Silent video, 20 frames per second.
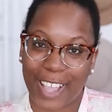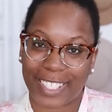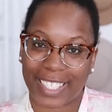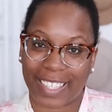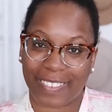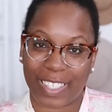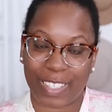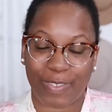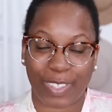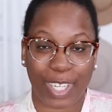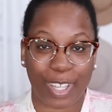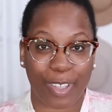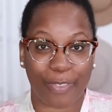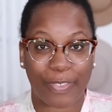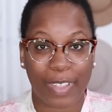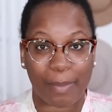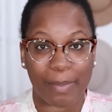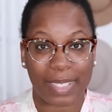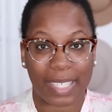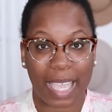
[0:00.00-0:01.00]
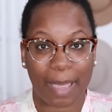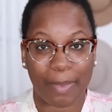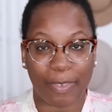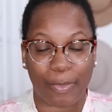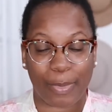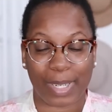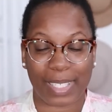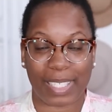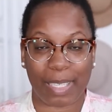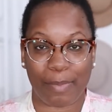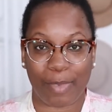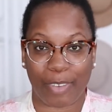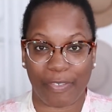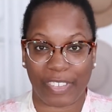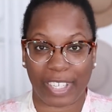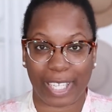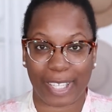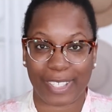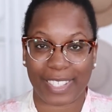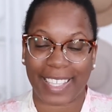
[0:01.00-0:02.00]
Also give this video a thumbs up if you want to see more
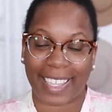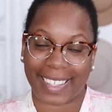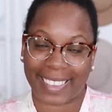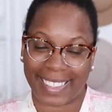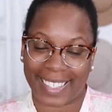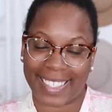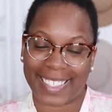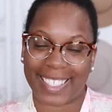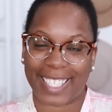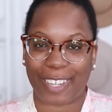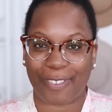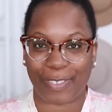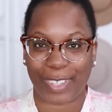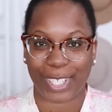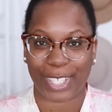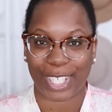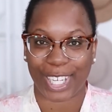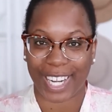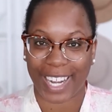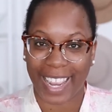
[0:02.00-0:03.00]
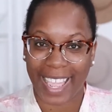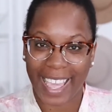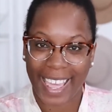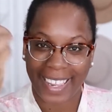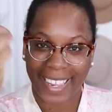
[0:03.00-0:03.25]
videos like this in the future.